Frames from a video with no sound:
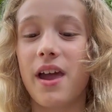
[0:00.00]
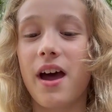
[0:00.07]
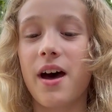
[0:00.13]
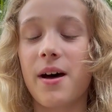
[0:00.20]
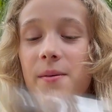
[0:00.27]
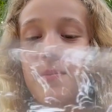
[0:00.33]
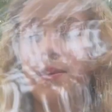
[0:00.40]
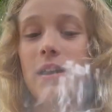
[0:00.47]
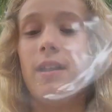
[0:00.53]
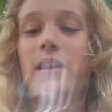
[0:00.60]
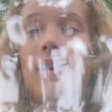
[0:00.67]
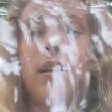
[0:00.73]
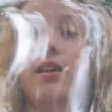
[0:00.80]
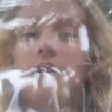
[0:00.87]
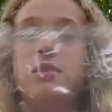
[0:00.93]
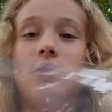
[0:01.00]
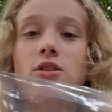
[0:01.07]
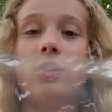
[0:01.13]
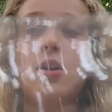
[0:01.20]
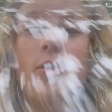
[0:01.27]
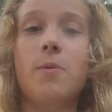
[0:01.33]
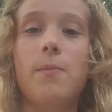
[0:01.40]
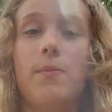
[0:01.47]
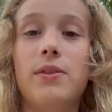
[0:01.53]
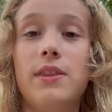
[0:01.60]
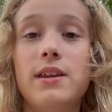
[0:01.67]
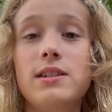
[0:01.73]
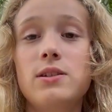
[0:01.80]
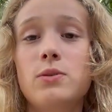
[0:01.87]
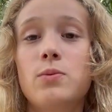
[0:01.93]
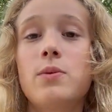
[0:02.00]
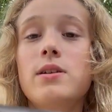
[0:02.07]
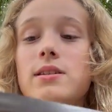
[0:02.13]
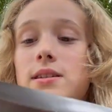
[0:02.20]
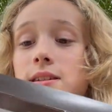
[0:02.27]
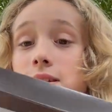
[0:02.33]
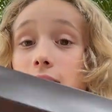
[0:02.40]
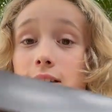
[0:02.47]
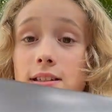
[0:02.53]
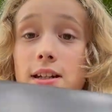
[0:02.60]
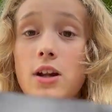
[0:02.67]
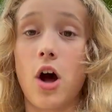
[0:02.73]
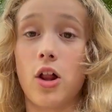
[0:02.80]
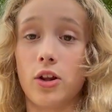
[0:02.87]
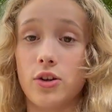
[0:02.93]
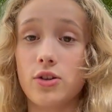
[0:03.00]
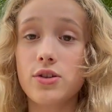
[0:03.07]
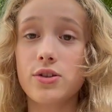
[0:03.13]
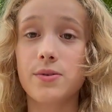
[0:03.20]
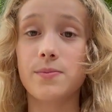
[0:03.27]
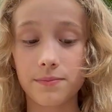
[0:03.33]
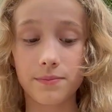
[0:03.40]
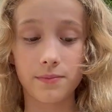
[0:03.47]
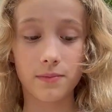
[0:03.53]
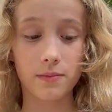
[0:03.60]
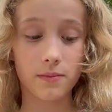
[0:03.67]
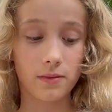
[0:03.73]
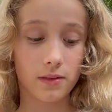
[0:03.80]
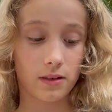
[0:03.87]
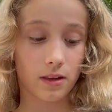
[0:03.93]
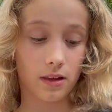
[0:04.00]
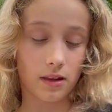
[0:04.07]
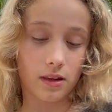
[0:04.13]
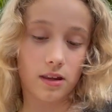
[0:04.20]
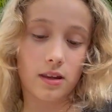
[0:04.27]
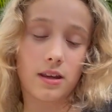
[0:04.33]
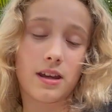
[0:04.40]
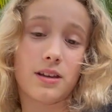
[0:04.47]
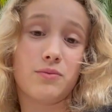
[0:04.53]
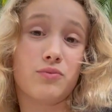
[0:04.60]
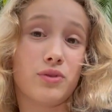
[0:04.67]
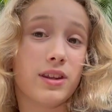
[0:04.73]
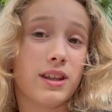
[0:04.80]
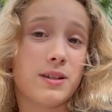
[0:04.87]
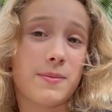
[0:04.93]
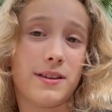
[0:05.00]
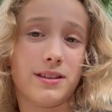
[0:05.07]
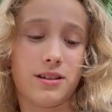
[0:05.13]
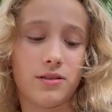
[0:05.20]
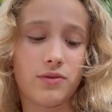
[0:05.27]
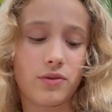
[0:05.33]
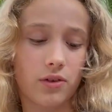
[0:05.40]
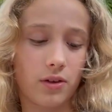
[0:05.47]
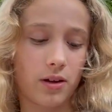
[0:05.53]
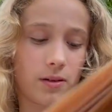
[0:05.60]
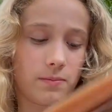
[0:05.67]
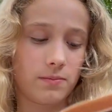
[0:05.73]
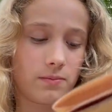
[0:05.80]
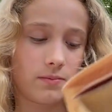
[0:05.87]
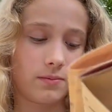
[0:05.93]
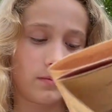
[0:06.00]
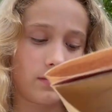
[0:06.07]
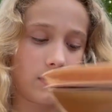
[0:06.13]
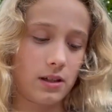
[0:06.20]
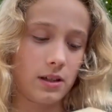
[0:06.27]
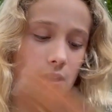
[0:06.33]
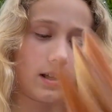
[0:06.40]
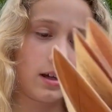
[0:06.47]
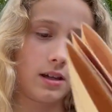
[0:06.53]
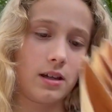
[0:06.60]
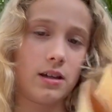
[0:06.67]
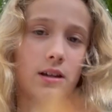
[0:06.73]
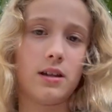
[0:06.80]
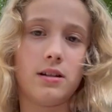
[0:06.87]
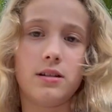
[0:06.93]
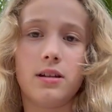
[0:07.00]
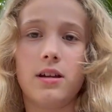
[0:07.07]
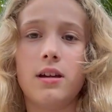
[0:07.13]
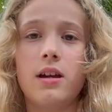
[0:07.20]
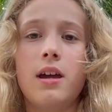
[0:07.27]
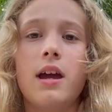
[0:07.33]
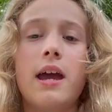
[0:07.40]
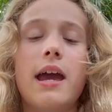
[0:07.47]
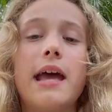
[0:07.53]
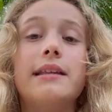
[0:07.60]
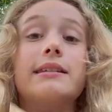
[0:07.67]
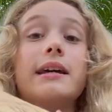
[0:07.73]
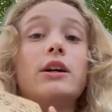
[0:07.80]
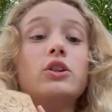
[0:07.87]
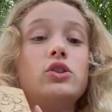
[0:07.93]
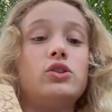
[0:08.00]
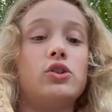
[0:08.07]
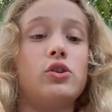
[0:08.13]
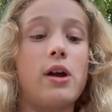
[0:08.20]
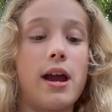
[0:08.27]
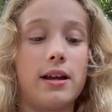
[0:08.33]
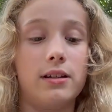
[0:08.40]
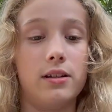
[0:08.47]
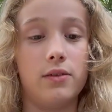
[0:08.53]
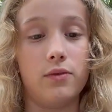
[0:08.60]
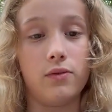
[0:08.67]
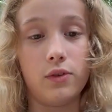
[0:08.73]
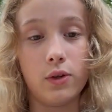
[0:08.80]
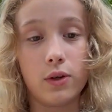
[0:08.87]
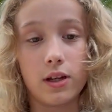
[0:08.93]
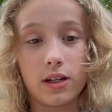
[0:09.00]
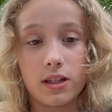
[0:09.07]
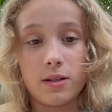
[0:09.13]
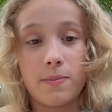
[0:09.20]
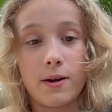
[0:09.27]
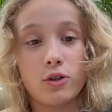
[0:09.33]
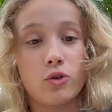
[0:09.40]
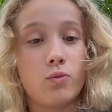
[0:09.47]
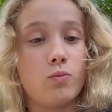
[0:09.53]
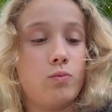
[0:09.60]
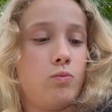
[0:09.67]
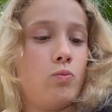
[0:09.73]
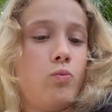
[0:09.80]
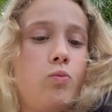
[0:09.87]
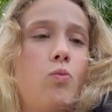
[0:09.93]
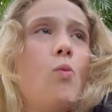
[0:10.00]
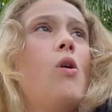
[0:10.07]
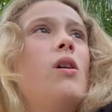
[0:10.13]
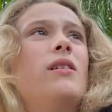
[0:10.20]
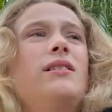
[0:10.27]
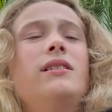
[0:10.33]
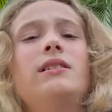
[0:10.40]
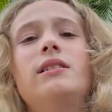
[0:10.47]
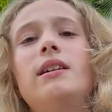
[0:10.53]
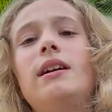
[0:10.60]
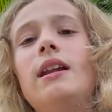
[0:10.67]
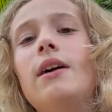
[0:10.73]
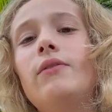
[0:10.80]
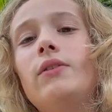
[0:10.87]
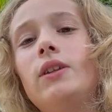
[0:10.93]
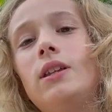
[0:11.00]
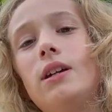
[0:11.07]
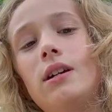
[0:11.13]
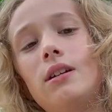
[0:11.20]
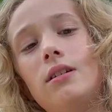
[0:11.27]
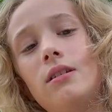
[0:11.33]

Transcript: Um, so this was $60. It's really expensive, okay? And it's interactive. You get a special wand and everything.